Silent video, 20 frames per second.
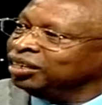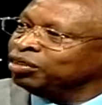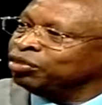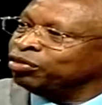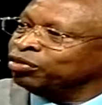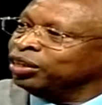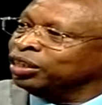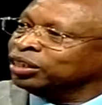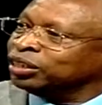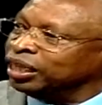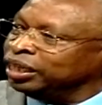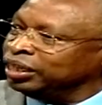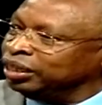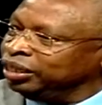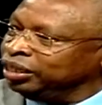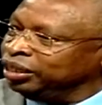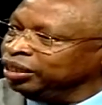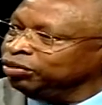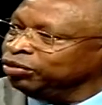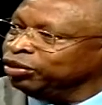phase, and
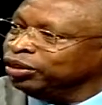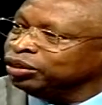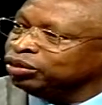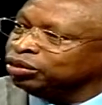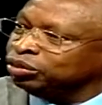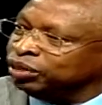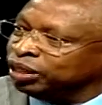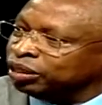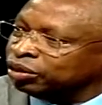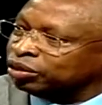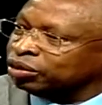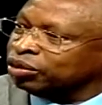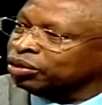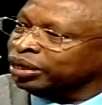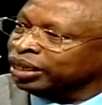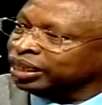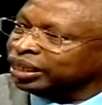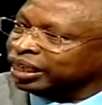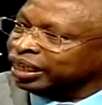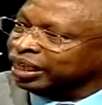even to the
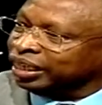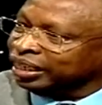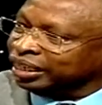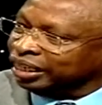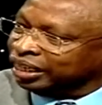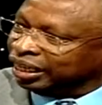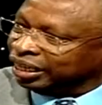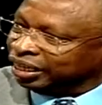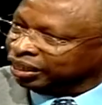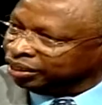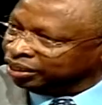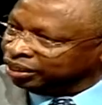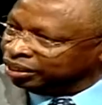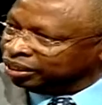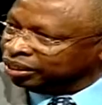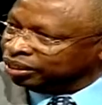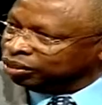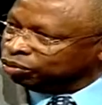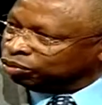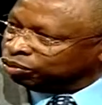chronic and
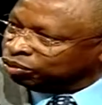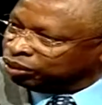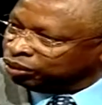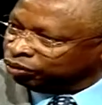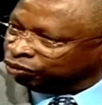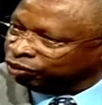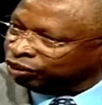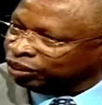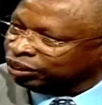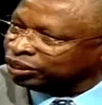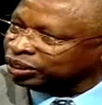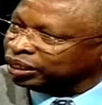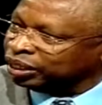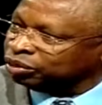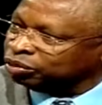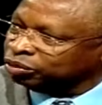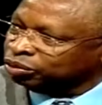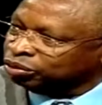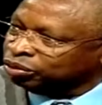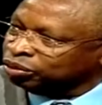the phase
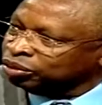that will...